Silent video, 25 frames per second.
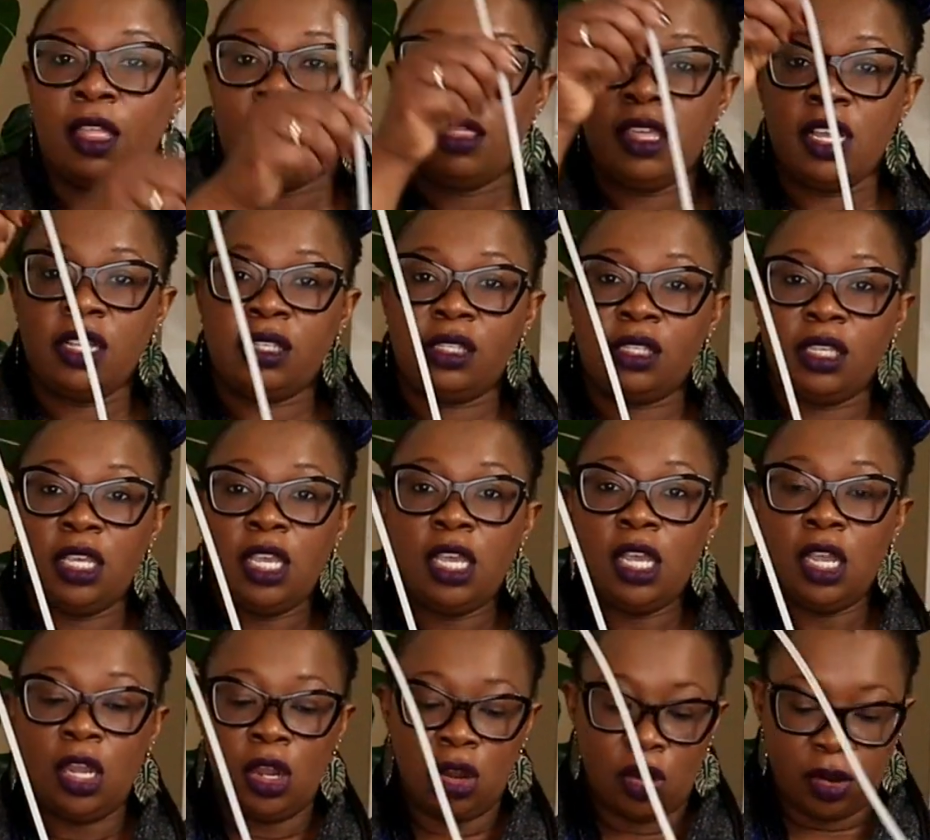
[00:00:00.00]
This
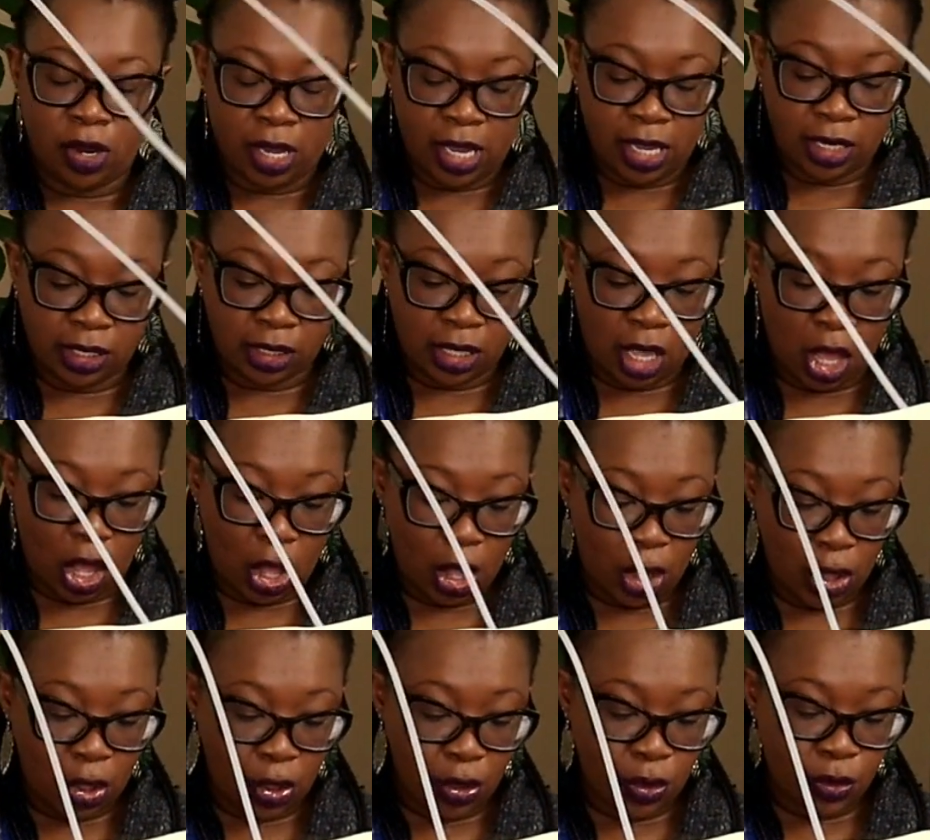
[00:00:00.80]
here is the
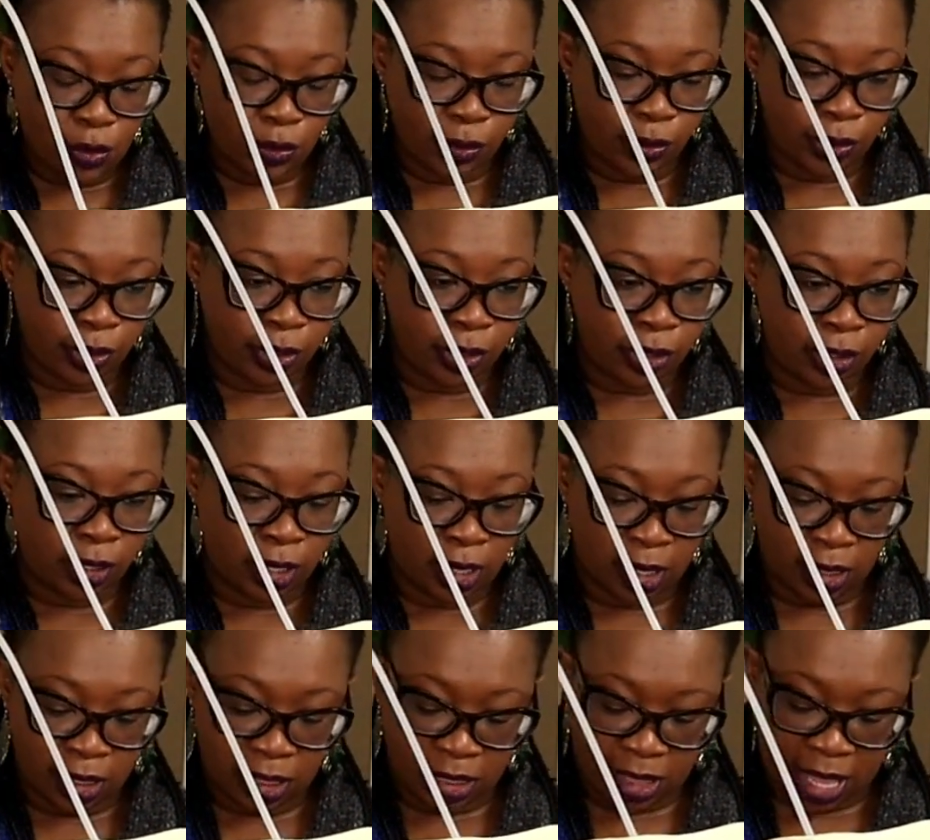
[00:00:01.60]
hose
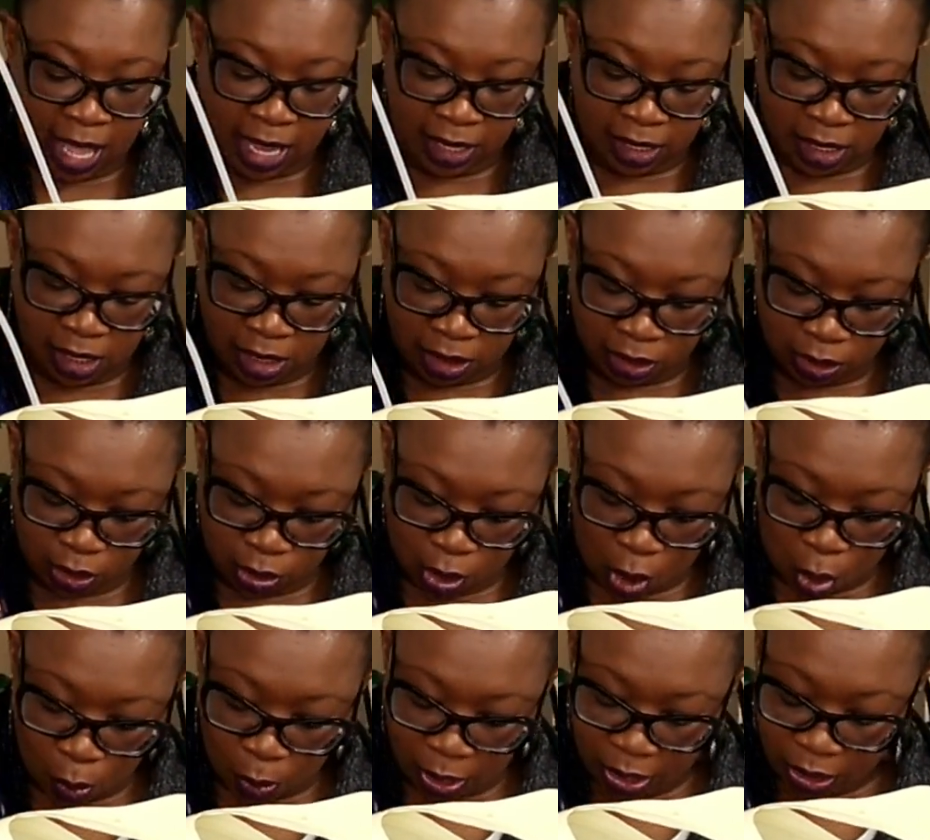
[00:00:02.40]
that is
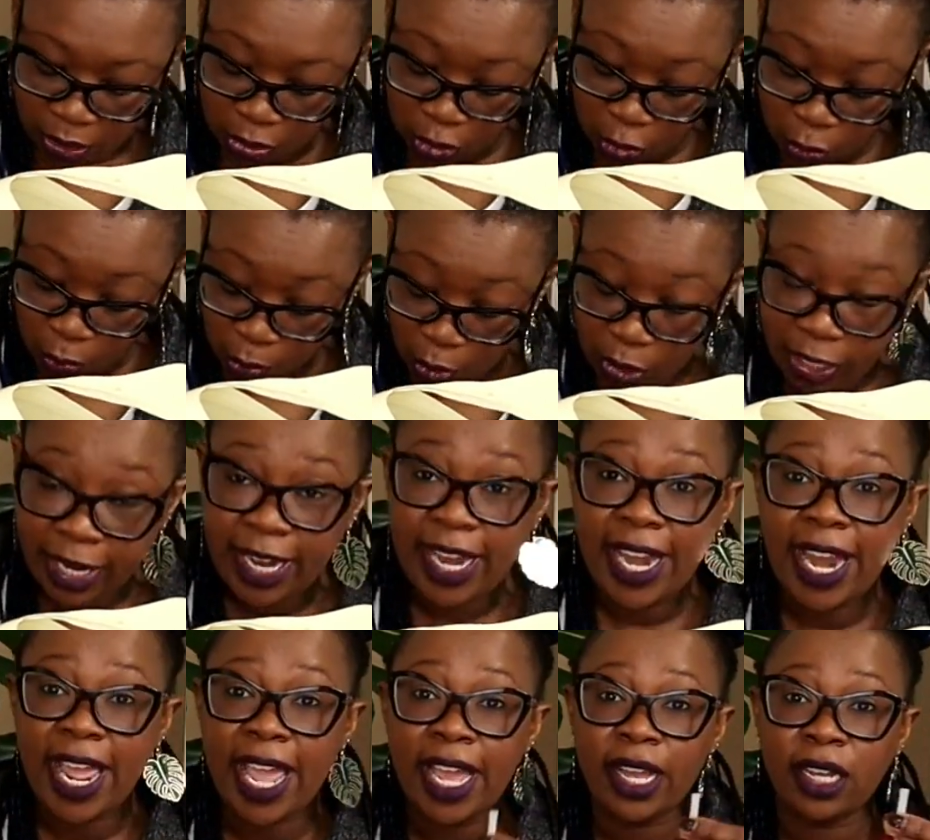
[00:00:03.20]
going to
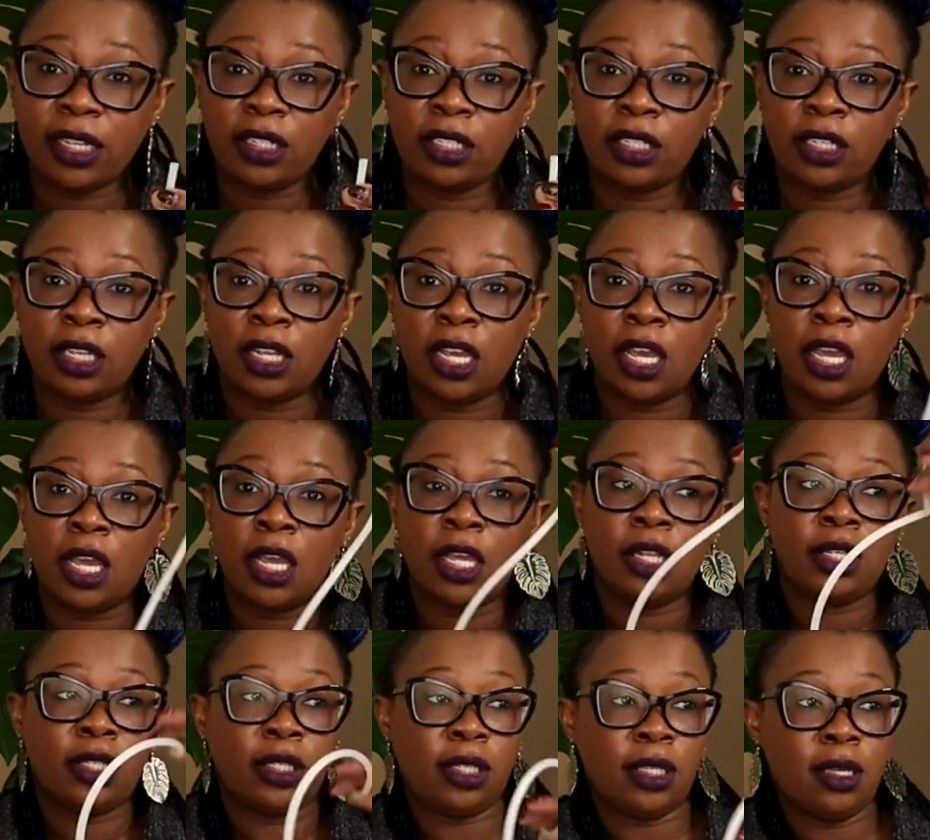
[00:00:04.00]
connect
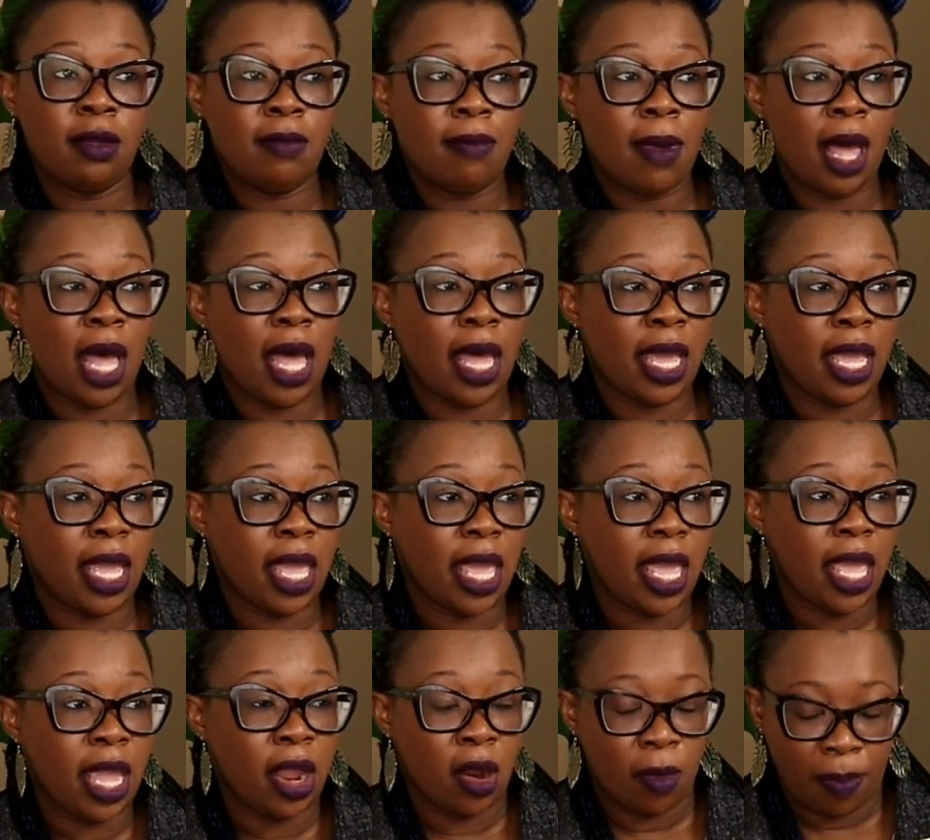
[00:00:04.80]
to
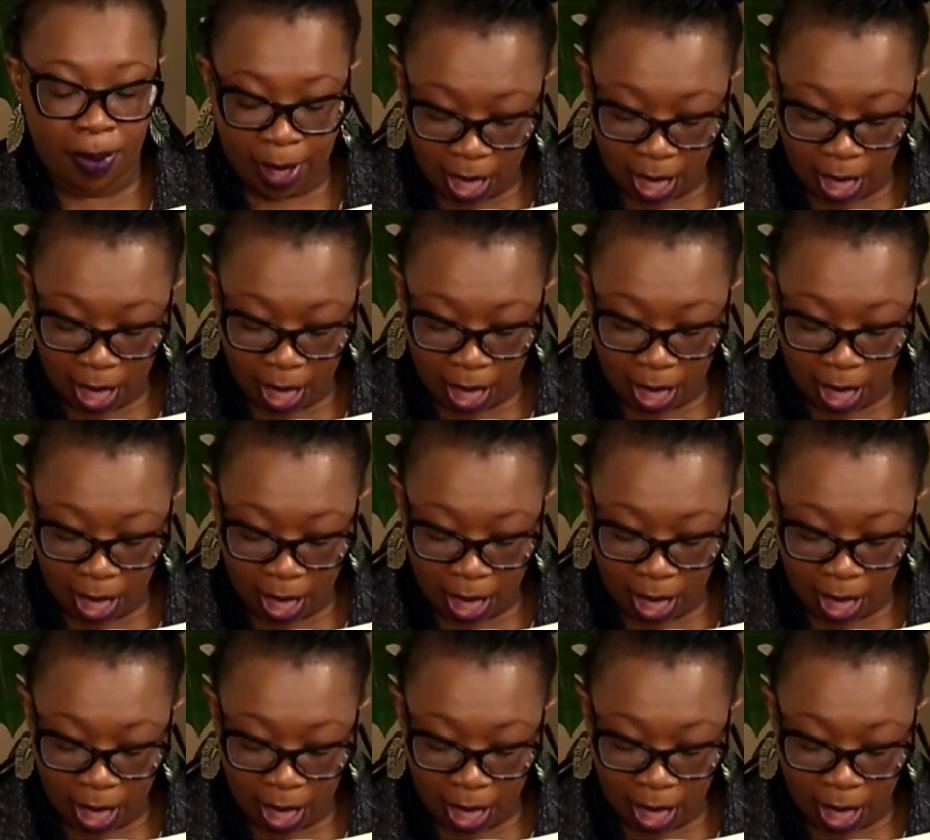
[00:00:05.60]
my air